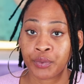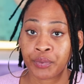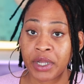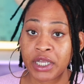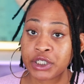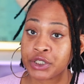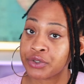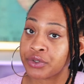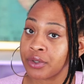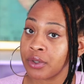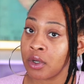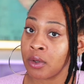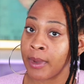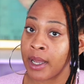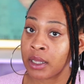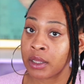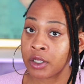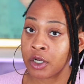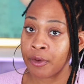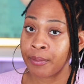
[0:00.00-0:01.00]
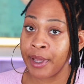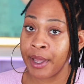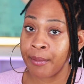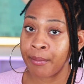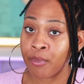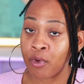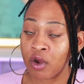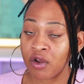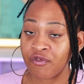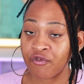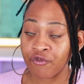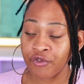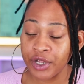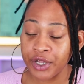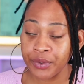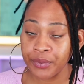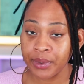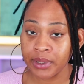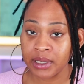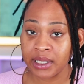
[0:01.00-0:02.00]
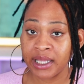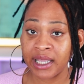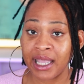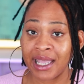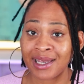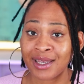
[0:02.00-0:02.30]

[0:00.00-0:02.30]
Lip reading: restroom a little bit more frequently,